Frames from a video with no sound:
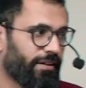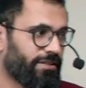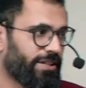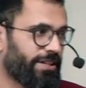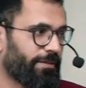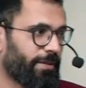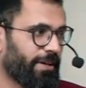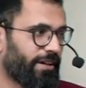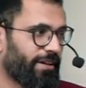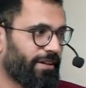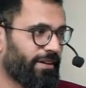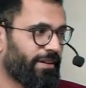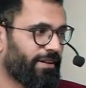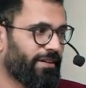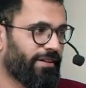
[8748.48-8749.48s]
GDP?
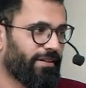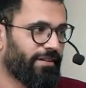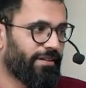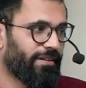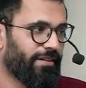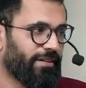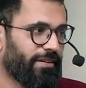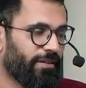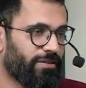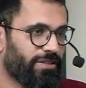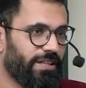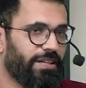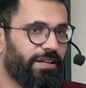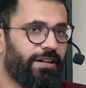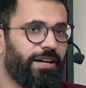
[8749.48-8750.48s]
You
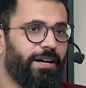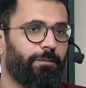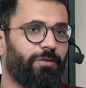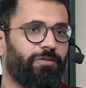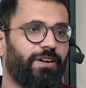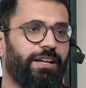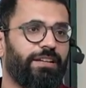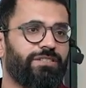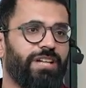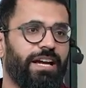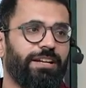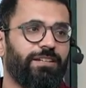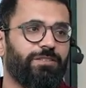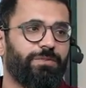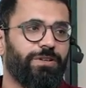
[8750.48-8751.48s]
see the trade profile.
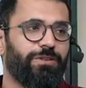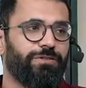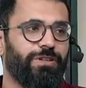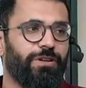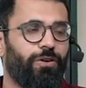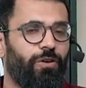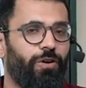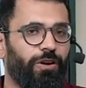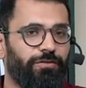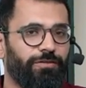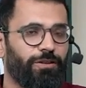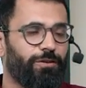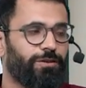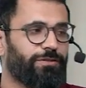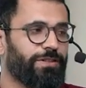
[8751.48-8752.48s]
China is producing all of
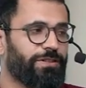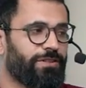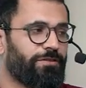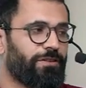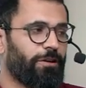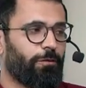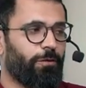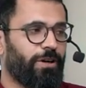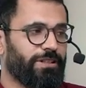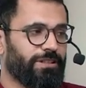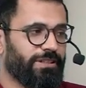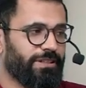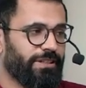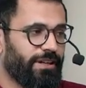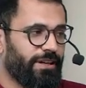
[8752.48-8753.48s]
the goods which the world
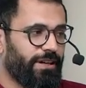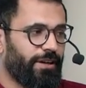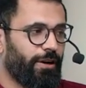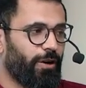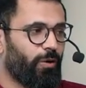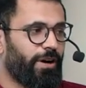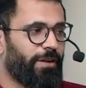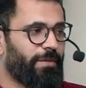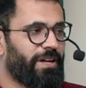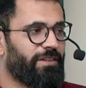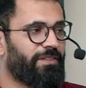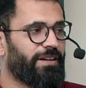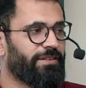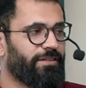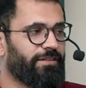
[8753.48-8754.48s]
wants. Low-end
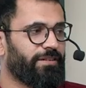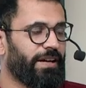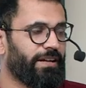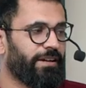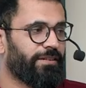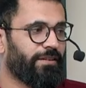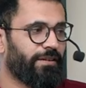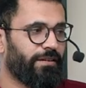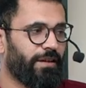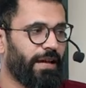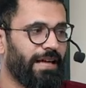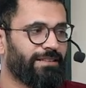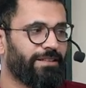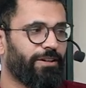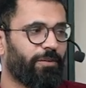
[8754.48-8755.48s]
manufacturing, China
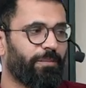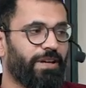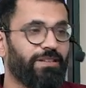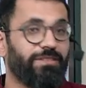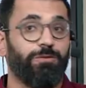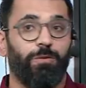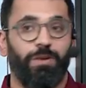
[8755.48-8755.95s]
has a dominance.